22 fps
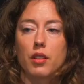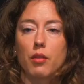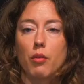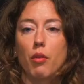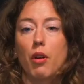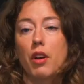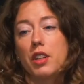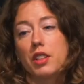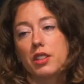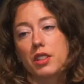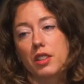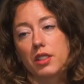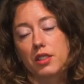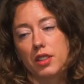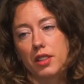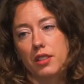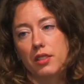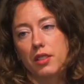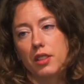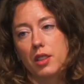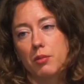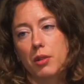One is in
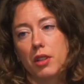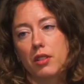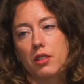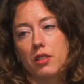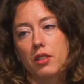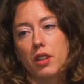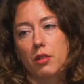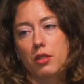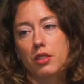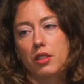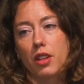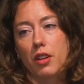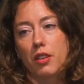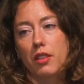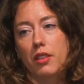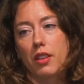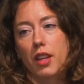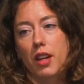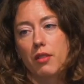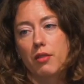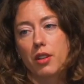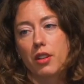cities, but there is
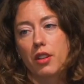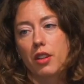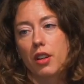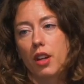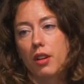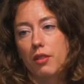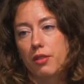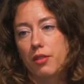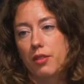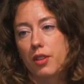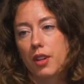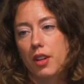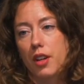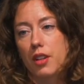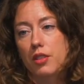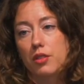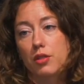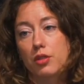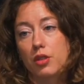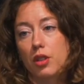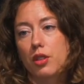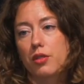never enough
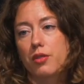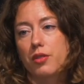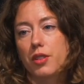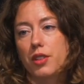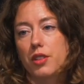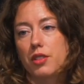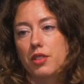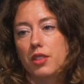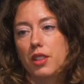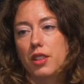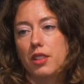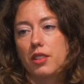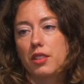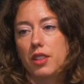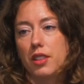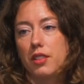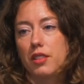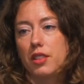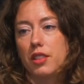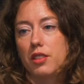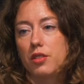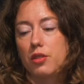surface in
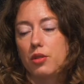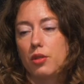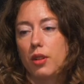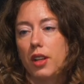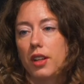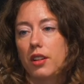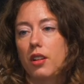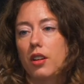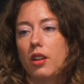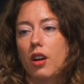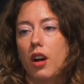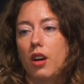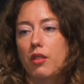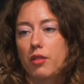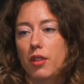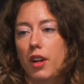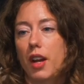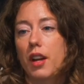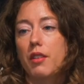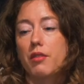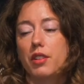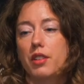cities to like
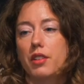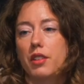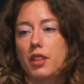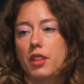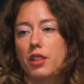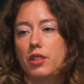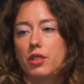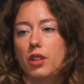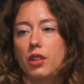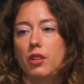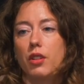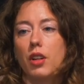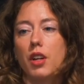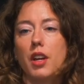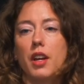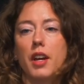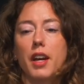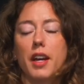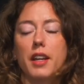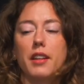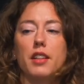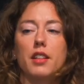cover everything, so
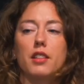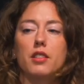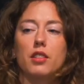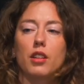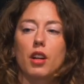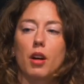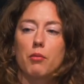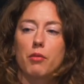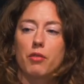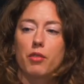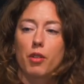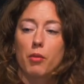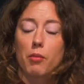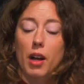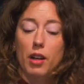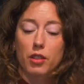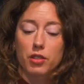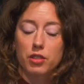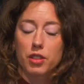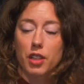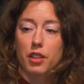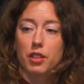it needs to come from
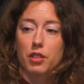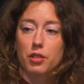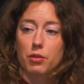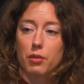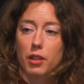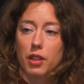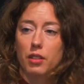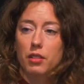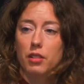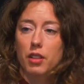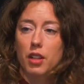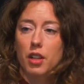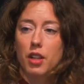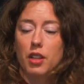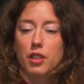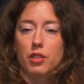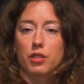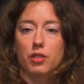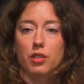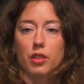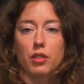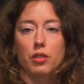outside as well.
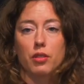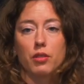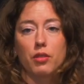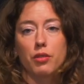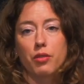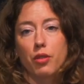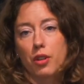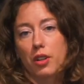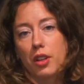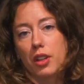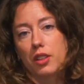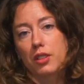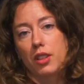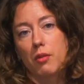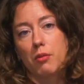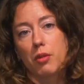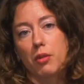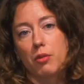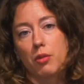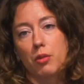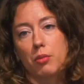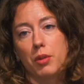So for an
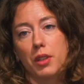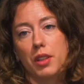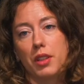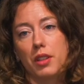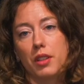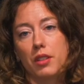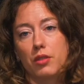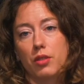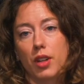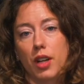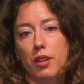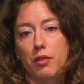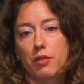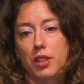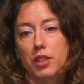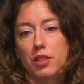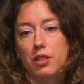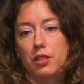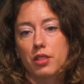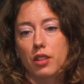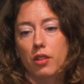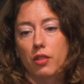example would be to have
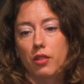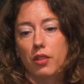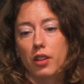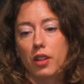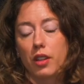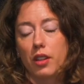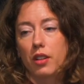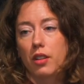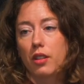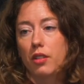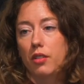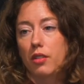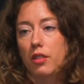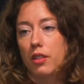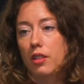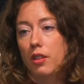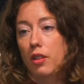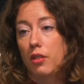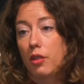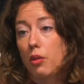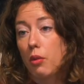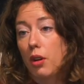these on
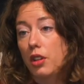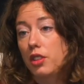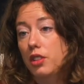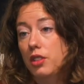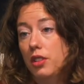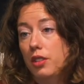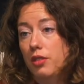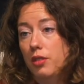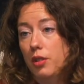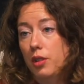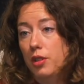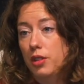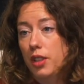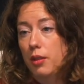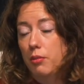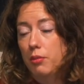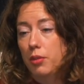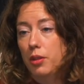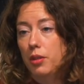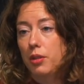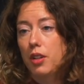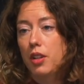the water, for
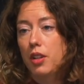example,